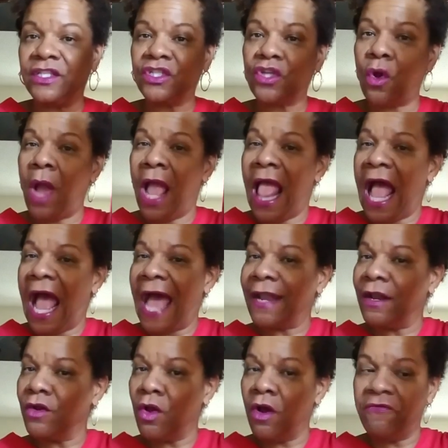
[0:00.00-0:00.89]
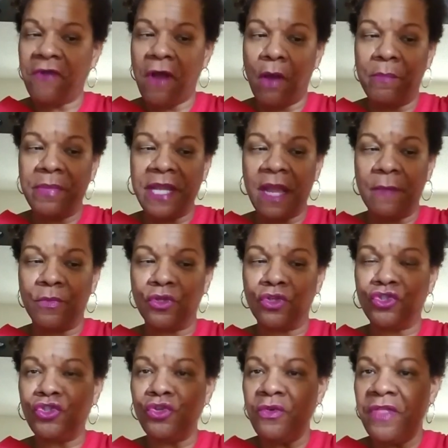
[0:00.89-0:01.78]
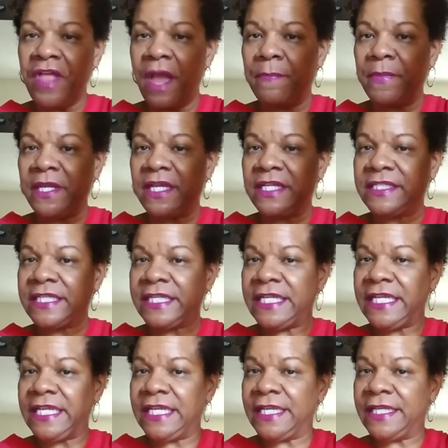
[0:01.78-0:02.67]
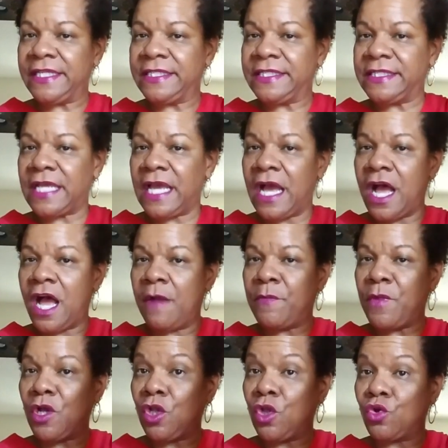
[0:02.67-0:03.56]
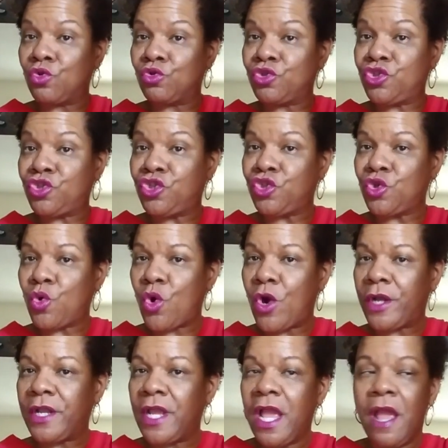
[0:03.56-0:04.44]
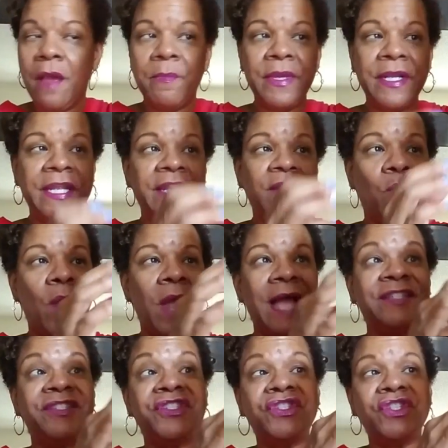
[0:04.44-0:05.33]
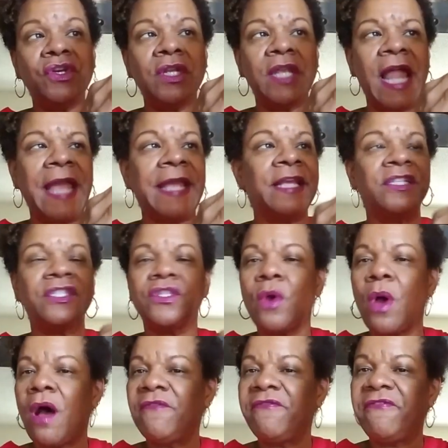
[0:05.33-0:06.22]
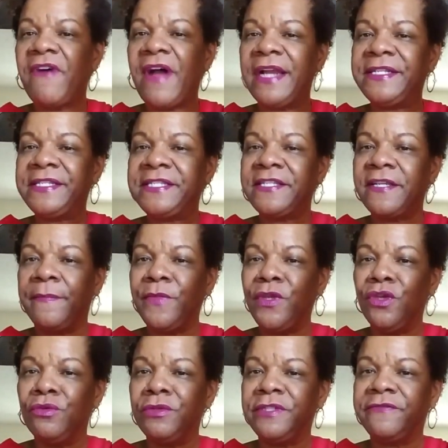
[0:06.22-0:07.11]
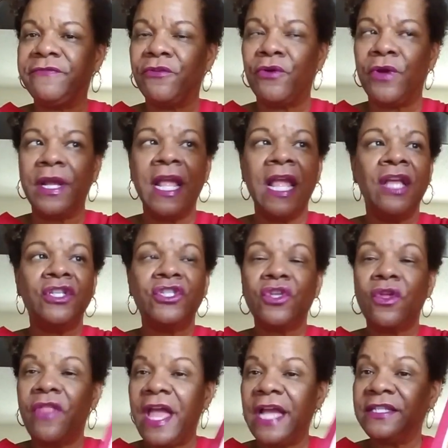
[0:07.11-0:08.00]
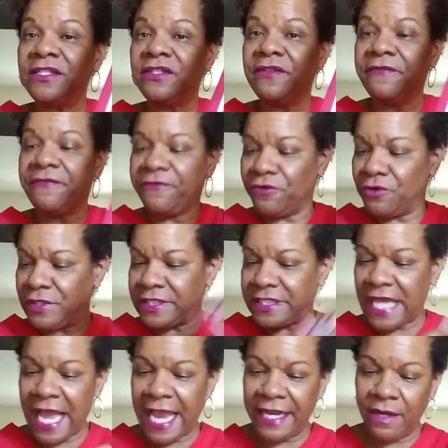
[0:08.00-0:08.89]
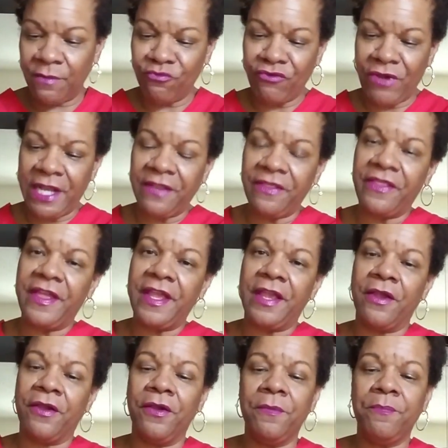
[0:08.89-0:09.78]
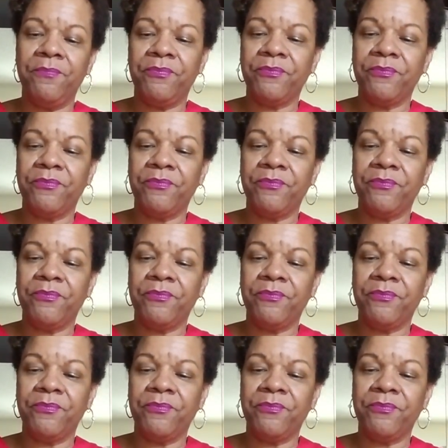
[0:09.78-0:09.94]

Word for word: So I don't know if I'll be able to do that because it is um, a little short. But anyway, I still like it, so I'll find some use for it. So that's the first item right there.